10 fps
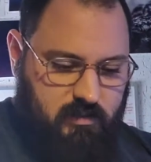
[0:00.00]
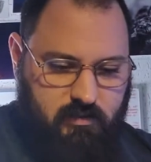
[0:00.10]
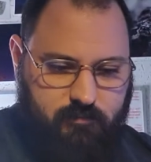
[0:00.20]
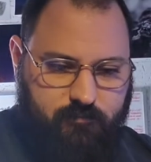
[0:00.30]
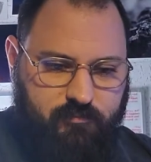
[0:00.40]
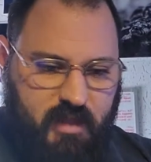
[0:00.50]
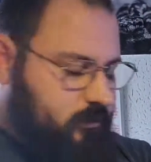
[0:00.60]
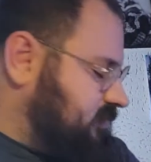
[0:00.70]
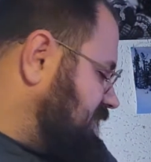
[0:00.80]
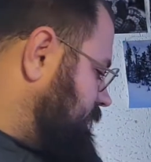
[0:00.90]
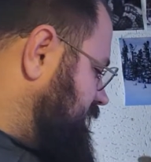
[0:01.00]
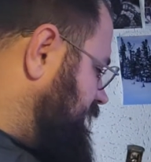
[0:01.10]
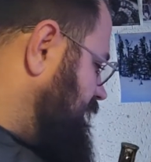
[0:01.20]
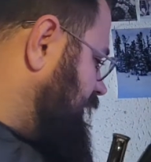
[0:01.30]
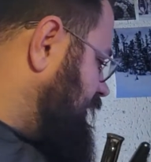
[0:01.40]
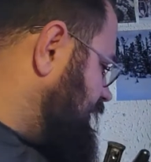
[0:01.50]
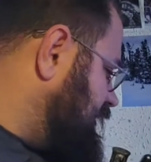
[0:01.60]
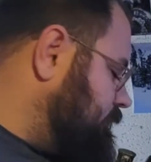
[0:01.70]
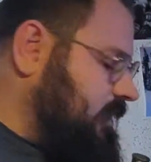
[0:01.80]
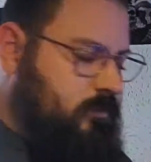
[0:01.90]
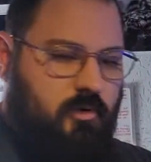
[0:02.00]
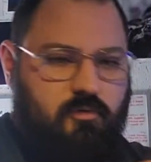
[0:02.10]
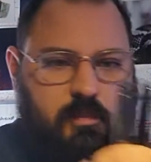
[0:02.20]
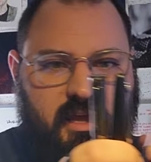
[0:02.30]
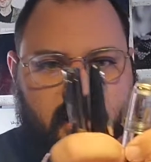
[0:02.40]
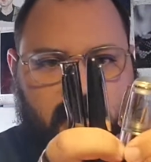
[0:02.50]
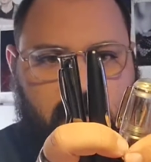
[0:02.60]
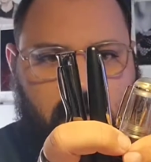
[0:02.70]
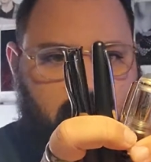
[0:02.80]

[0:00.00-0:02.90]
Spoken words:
I would say my favorite is still my Moon Man.